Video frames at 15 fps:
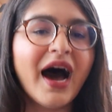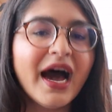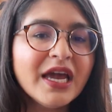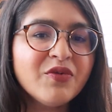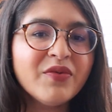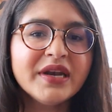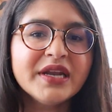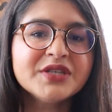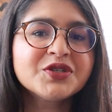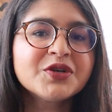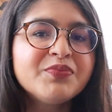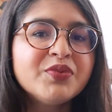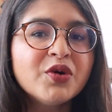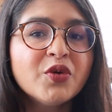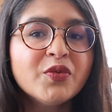eyewitness
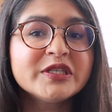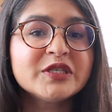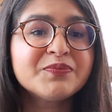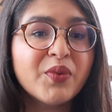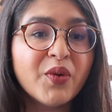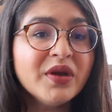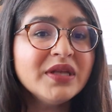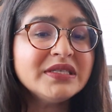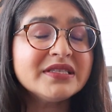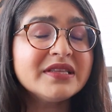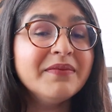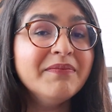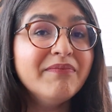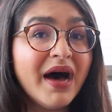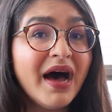report which points to
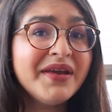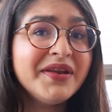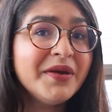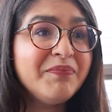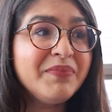the murder